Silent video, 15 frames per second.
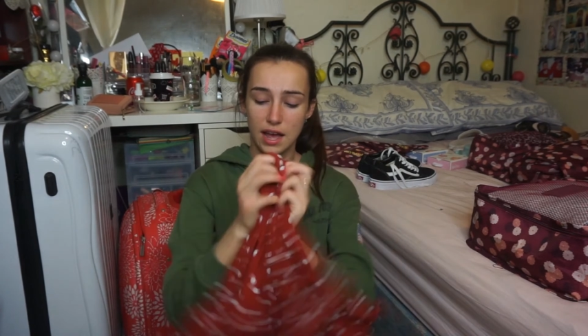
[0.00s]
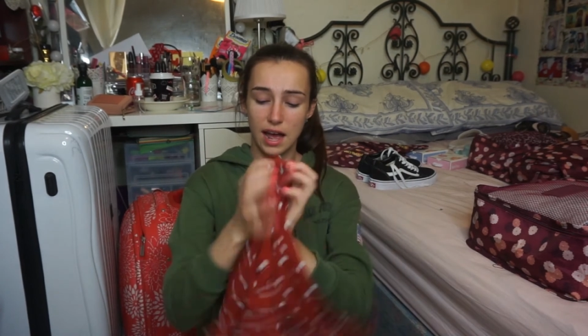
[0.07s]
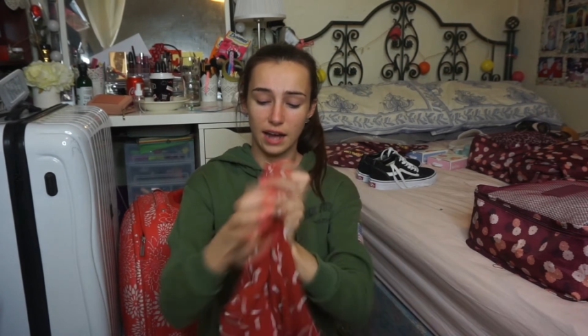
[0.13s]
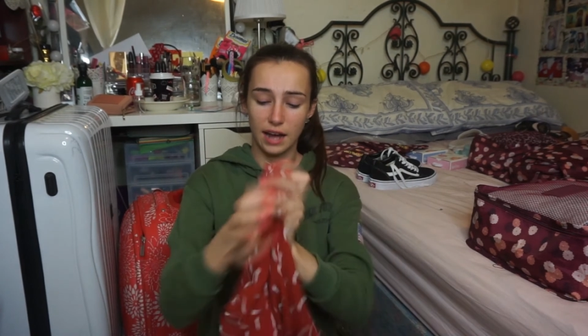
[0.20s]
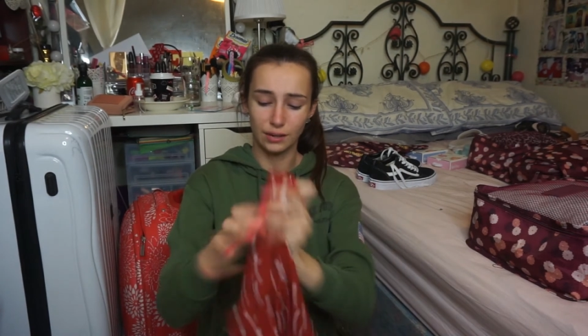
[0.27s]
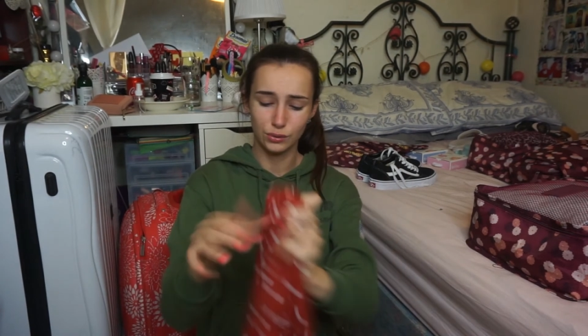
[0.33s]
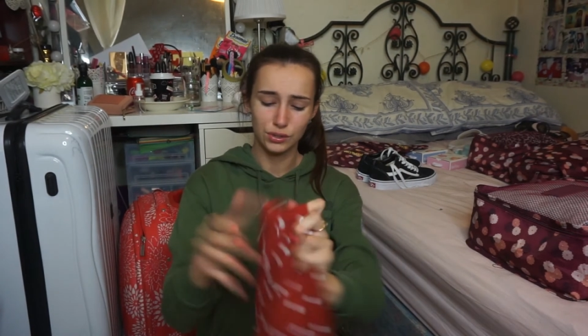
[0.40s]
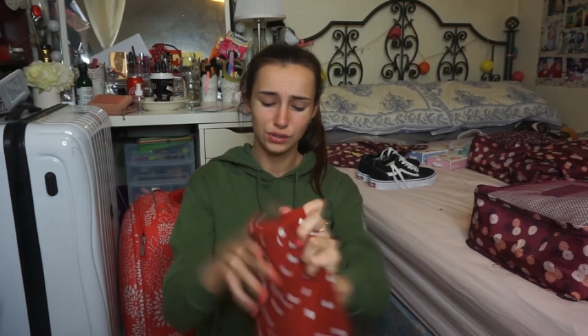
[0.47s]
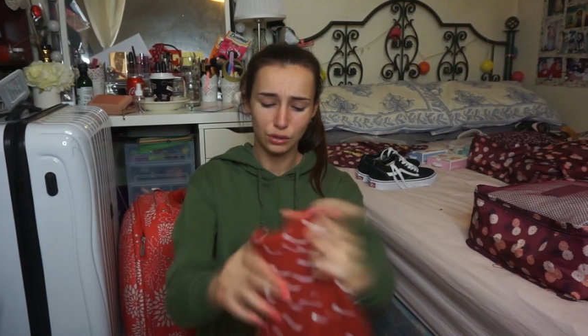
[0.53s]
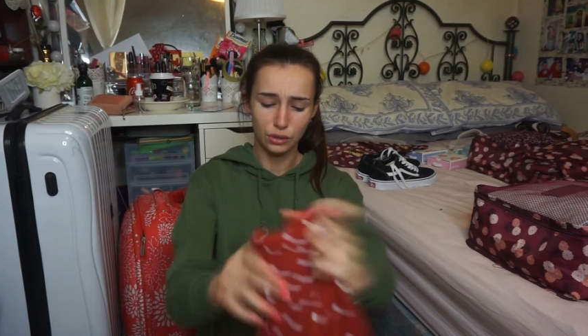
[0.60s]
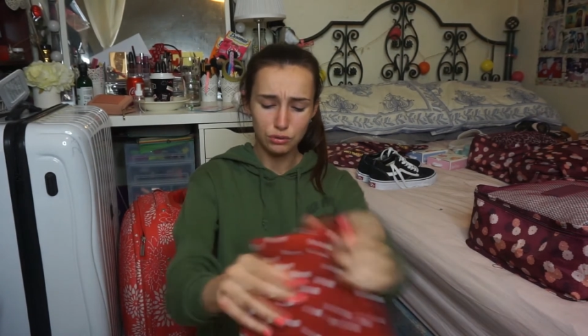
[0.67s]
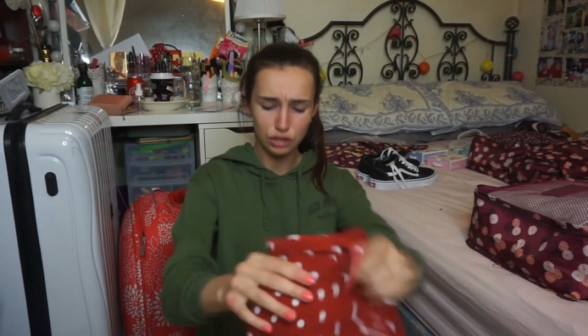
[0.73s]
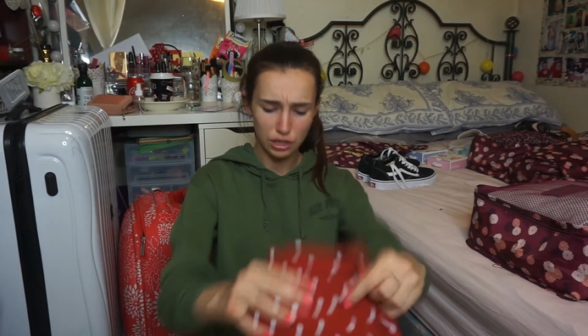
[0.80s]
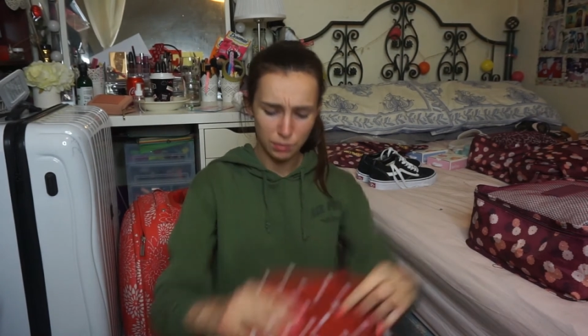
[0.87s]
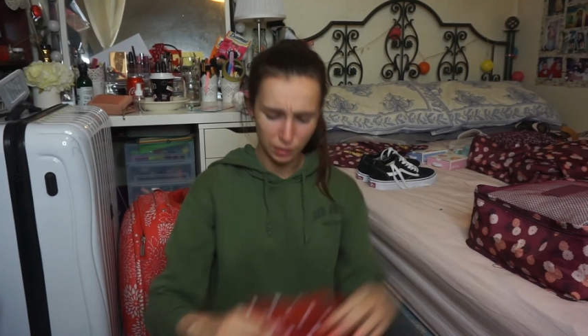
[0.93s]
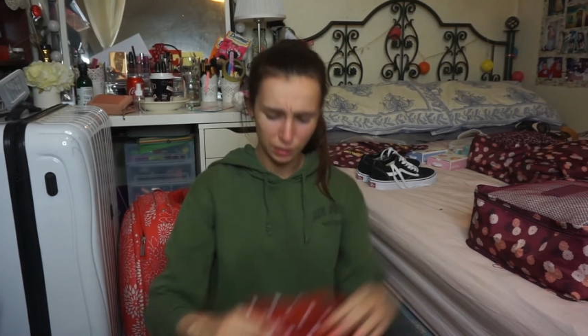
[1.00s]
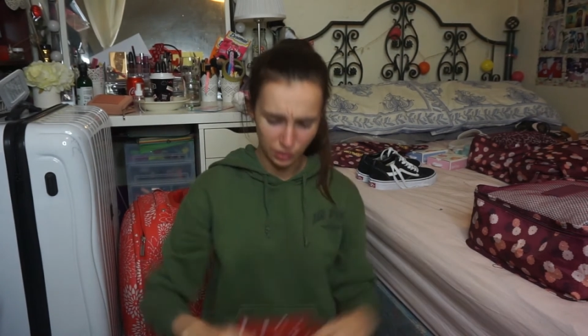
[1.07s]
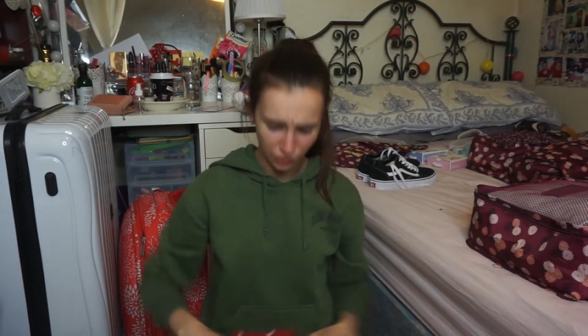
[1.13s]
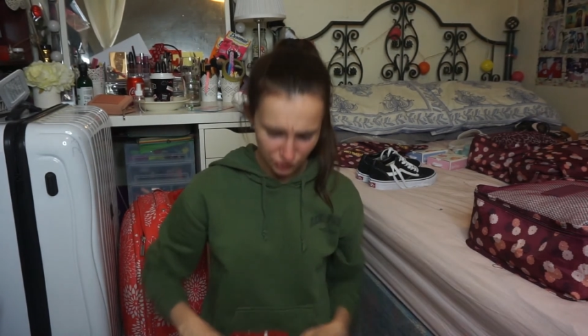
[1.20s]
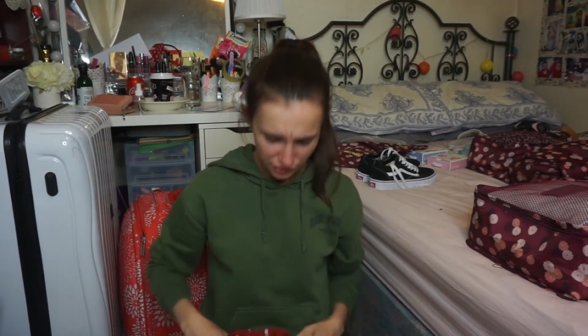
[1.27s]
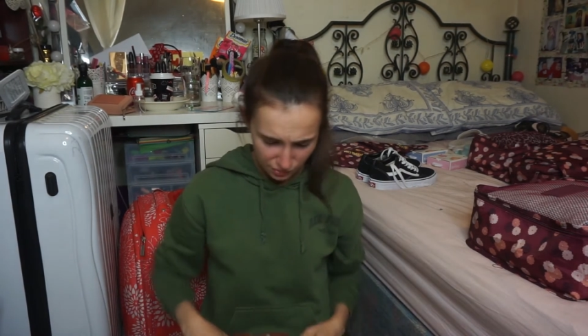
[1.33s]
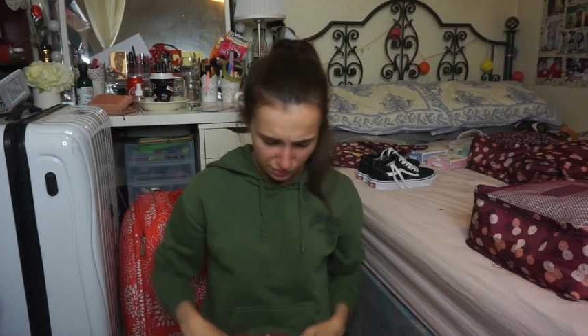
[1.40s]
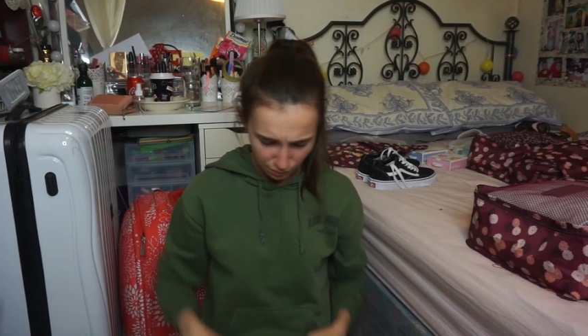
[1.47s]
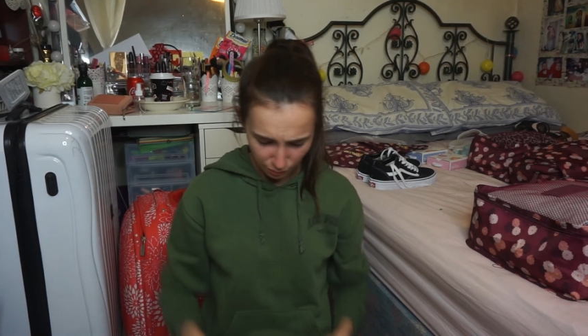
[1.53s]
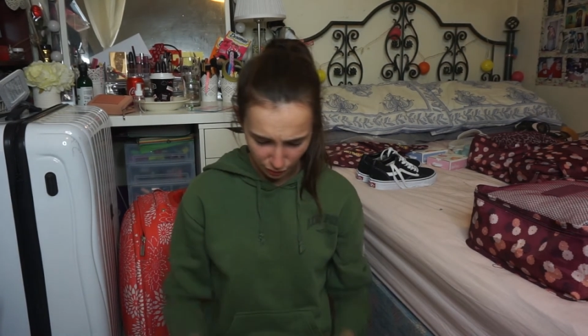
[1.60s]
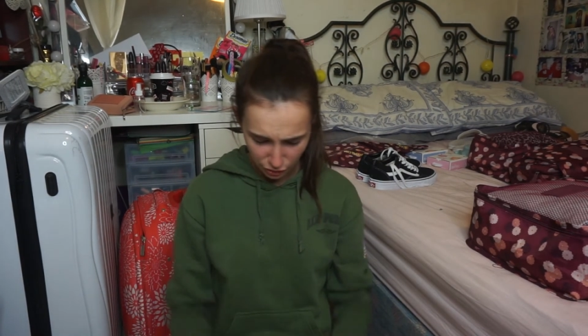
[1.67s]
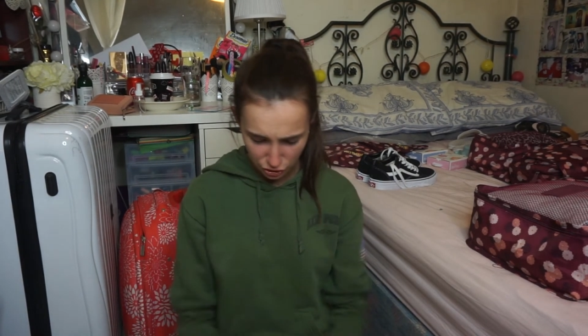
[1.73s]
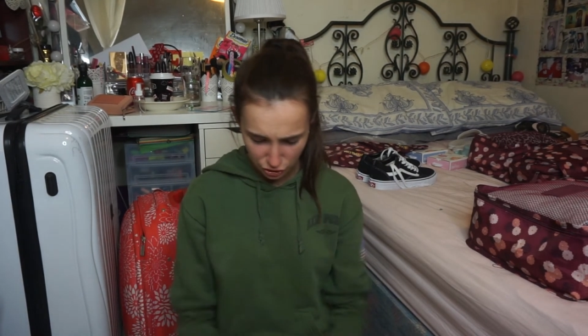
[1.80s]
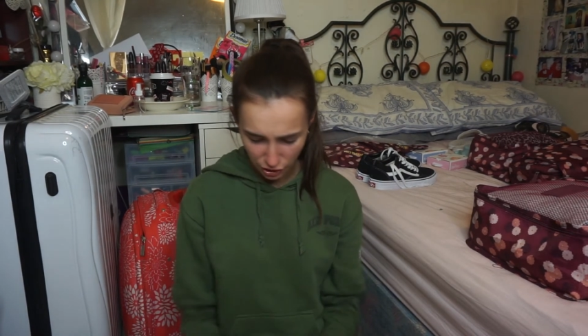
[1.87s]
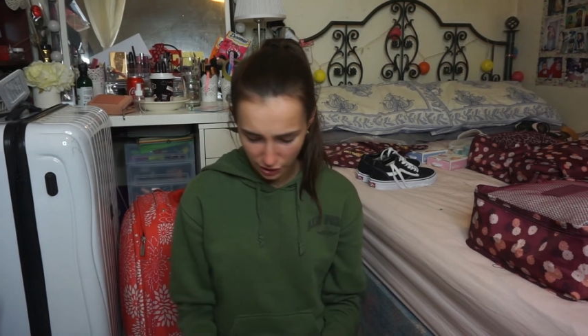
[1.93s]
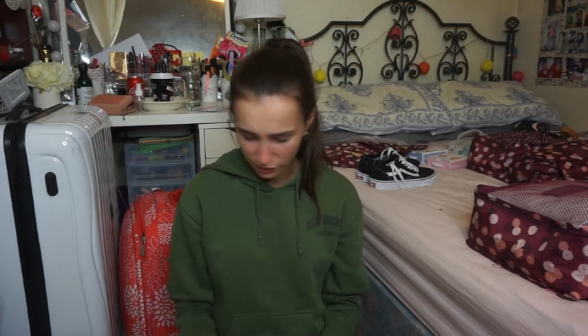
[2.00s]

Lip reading: And it was so cheap, and I got this in Bershka